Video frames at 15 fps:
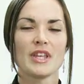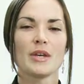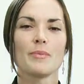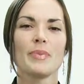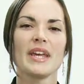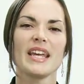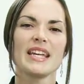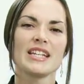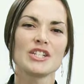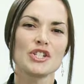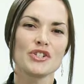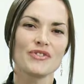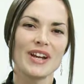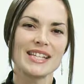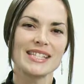Be
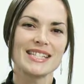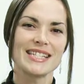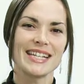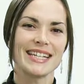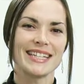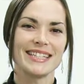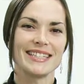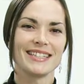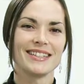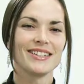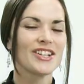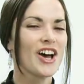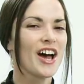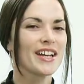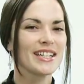interested,
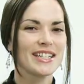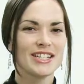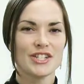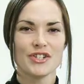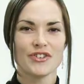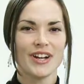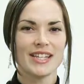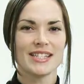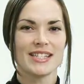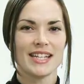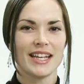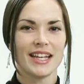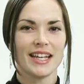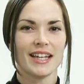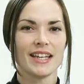not
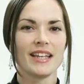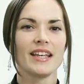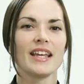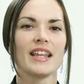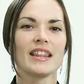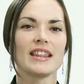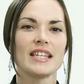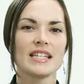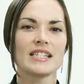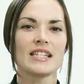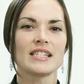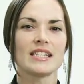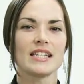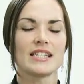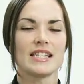interesting. This
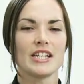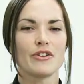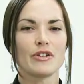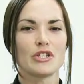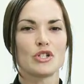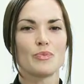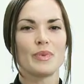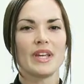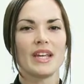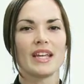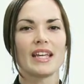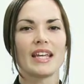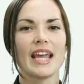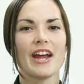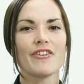is the secret to being
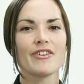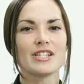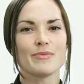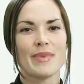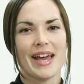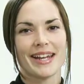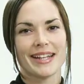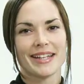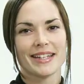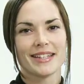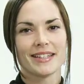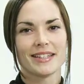charismatic.